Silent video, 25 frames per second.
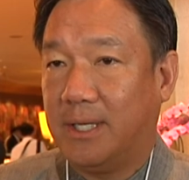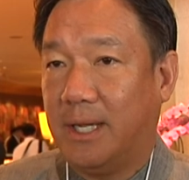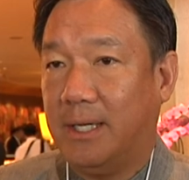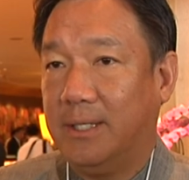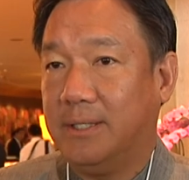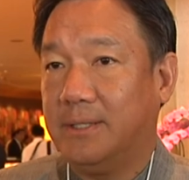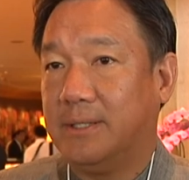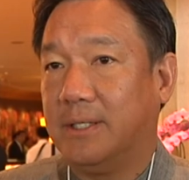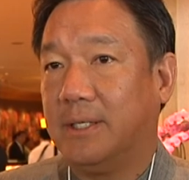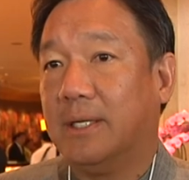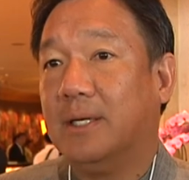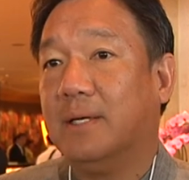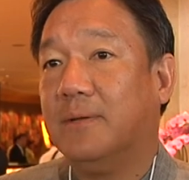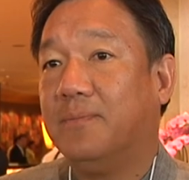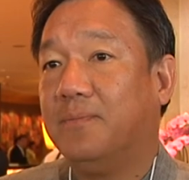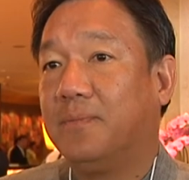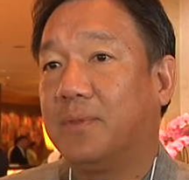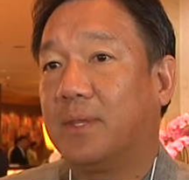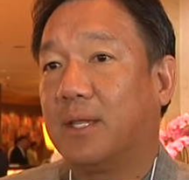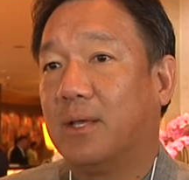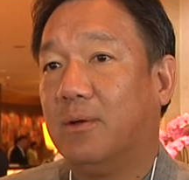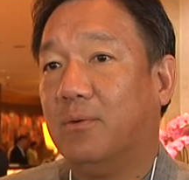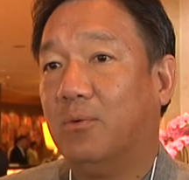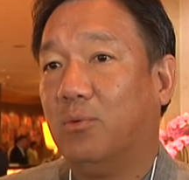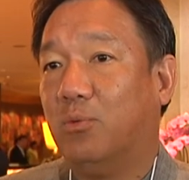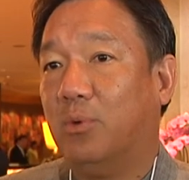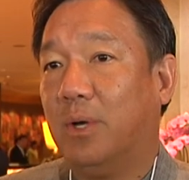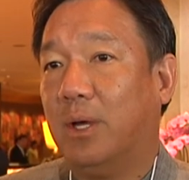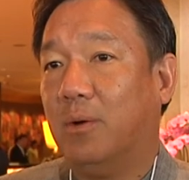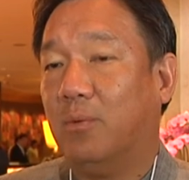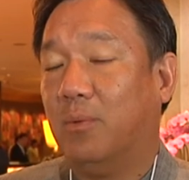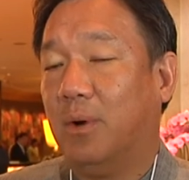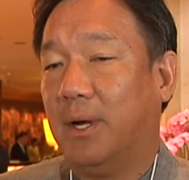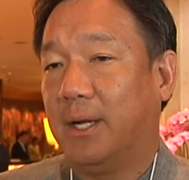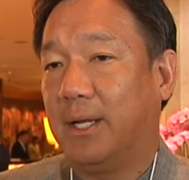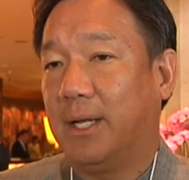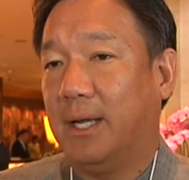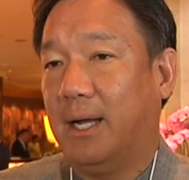Asia, we're
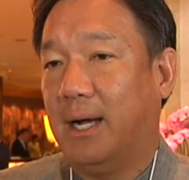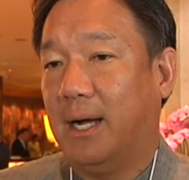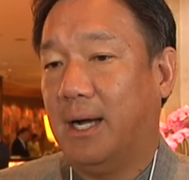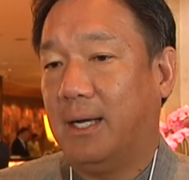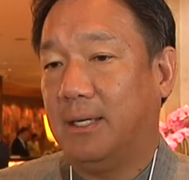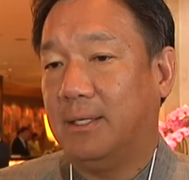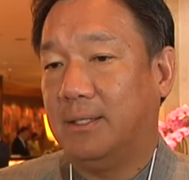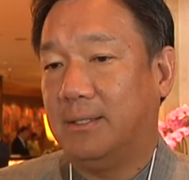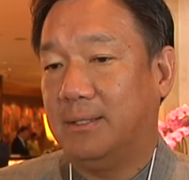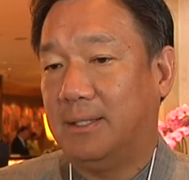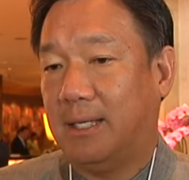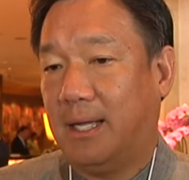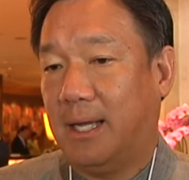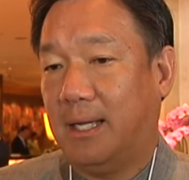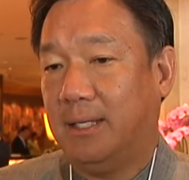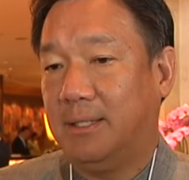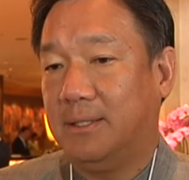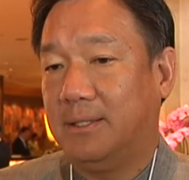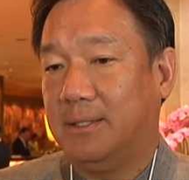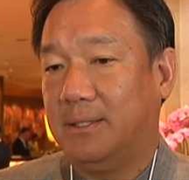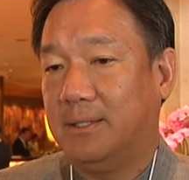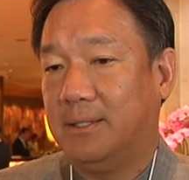working hard on that.